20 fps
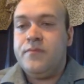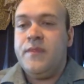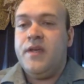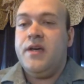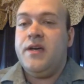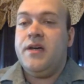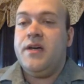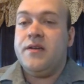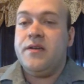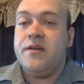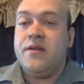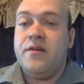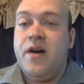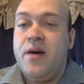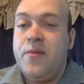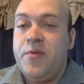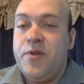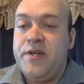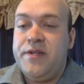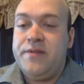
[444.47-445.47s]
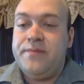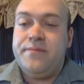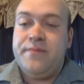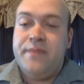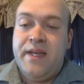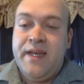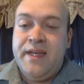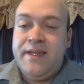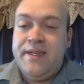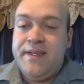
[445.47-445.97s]
Conglomerate
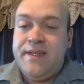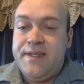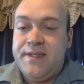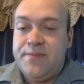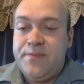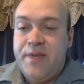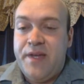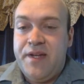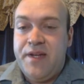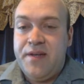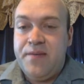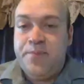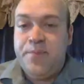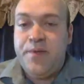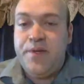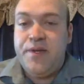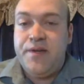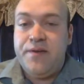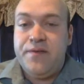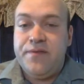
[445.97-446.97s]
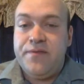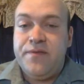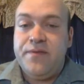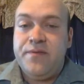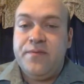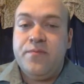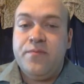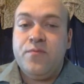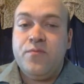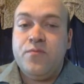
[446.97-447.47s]
is made up of
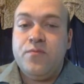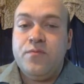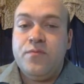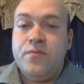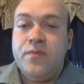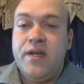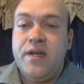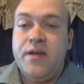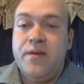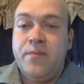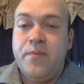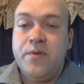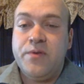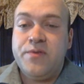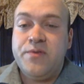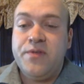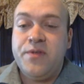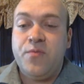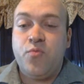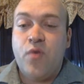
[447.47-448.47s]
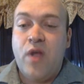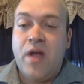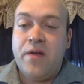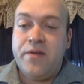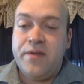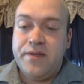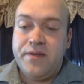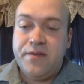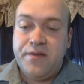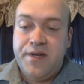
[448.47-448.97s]
mostly
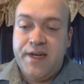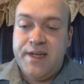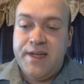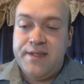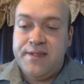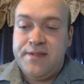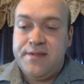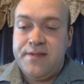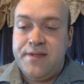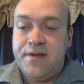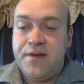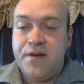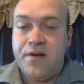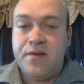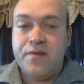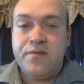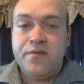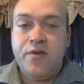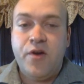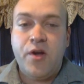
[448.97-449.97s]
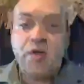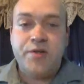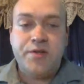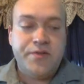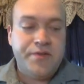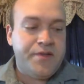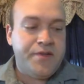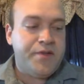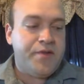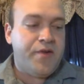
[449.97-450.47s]
rounded clasts that are larger
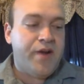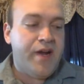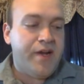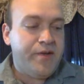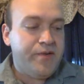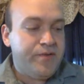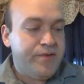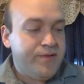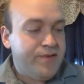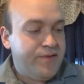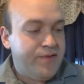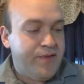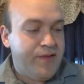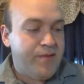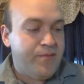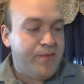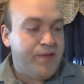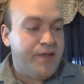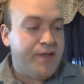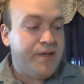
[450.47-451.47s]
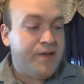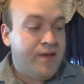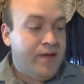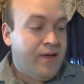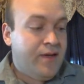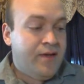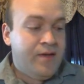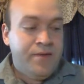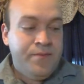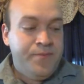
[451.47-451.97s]
than the granules, so that'd be
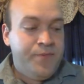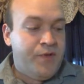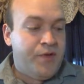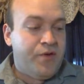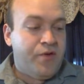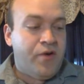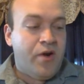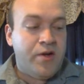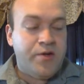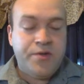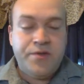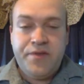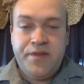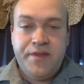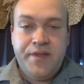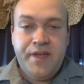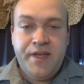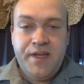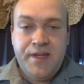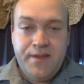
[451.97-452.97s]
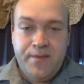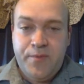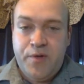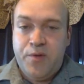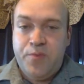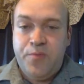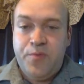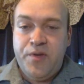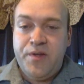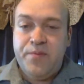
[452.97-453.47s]
larger than the end of the
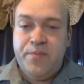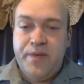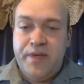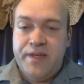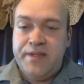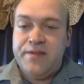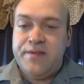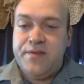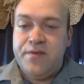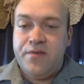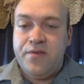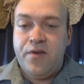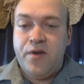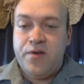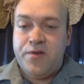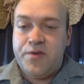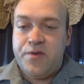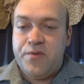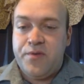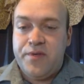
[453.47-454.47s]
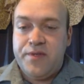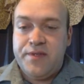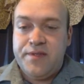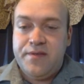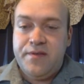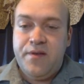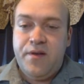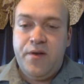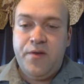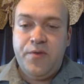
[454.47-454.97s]
ballpoint pen, so larger
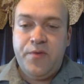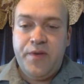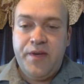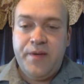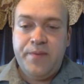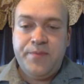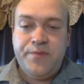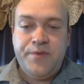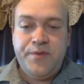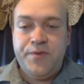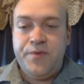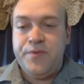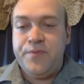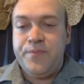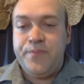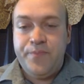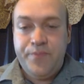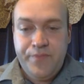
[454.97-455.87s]
ones all the way up to